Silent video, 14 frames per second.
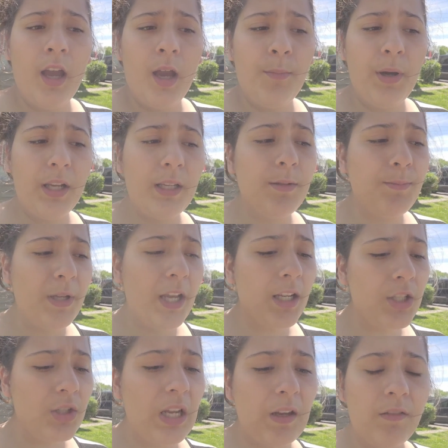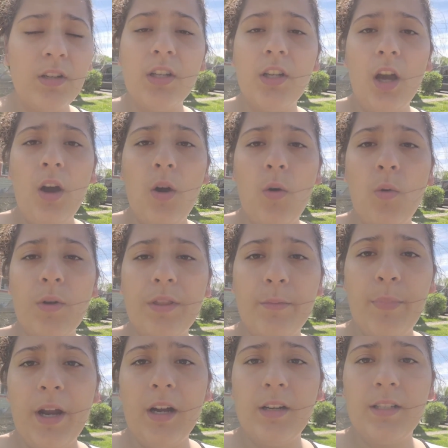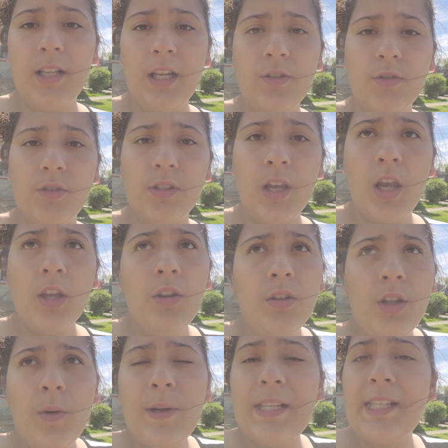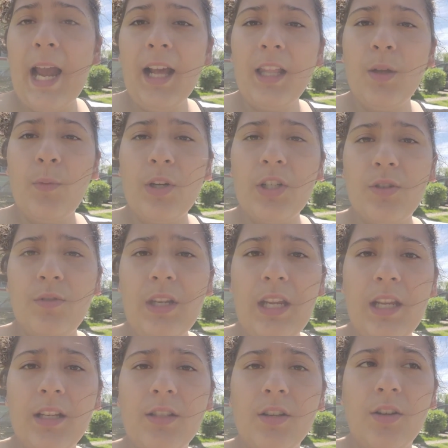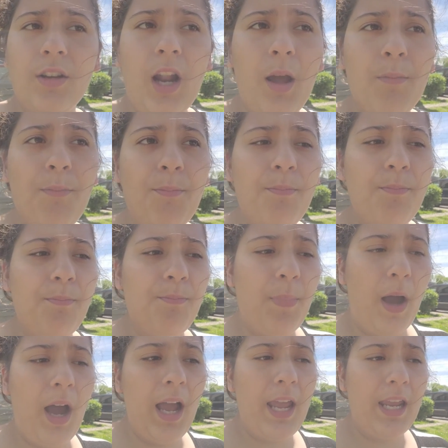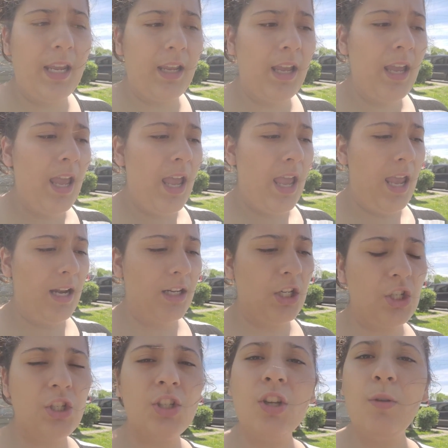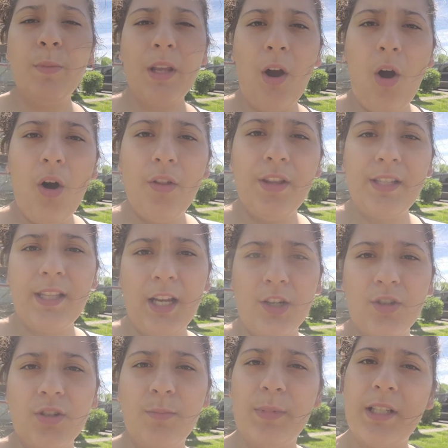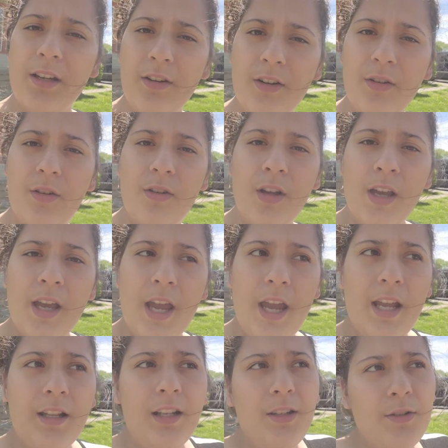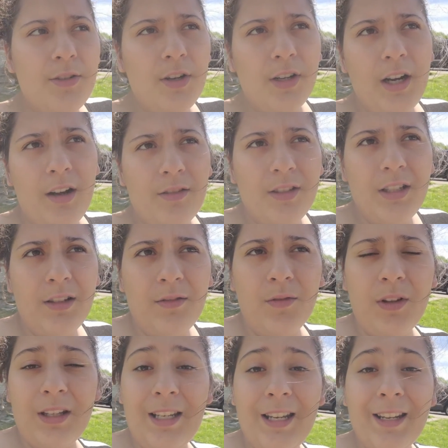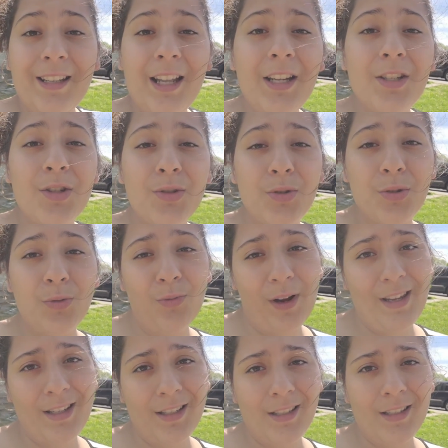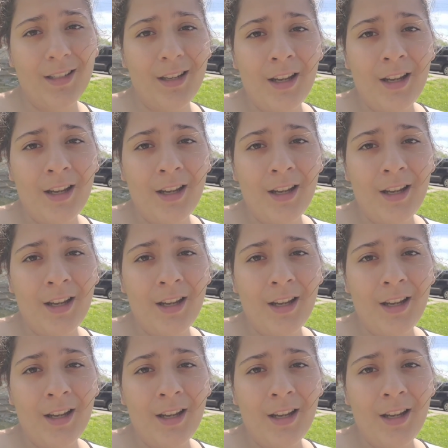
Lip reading: But because you gave it a go with the bare essentials, you'll know exactly what you need. So you're not buying and consuming all this extra material, and then you turn out you didn't really need it. That is true waste.